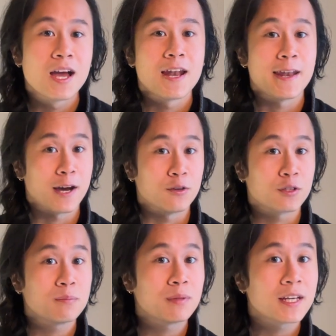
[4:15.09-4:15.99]
Now you
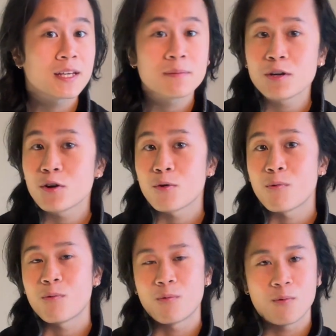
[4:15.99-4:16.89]
could blame
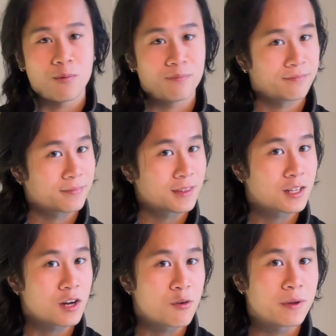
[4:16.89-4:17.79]
the
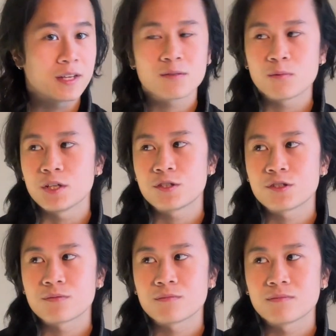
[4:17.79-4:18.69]
government, which